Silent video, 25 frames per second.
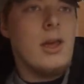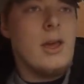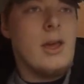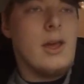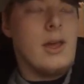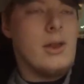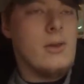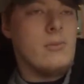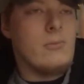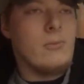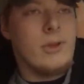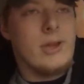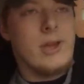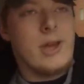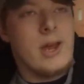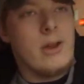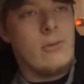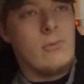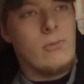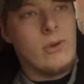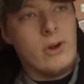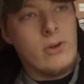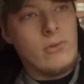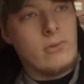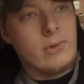and we kind
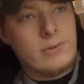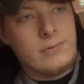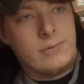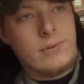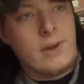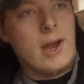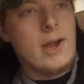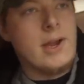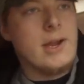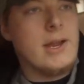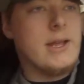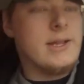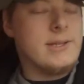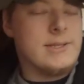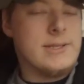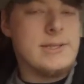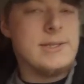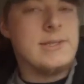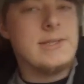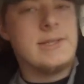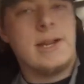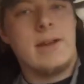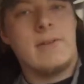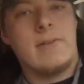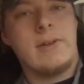of went over
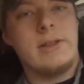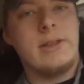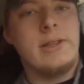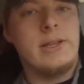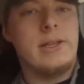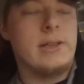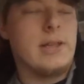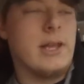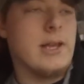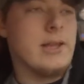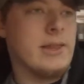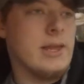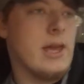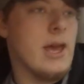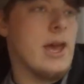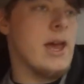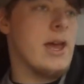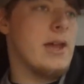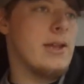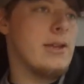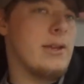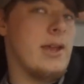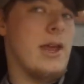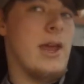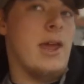finances and everything like
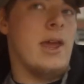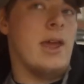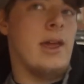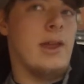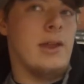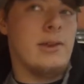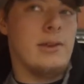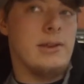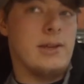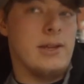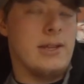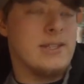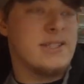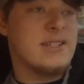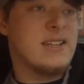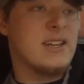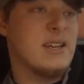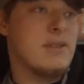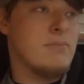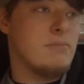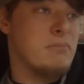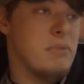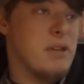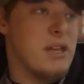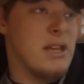that, and it's going
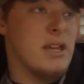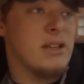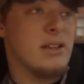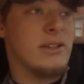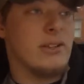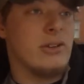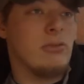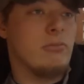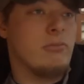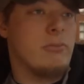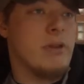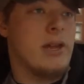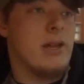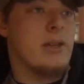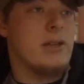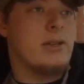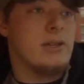to be a little bit,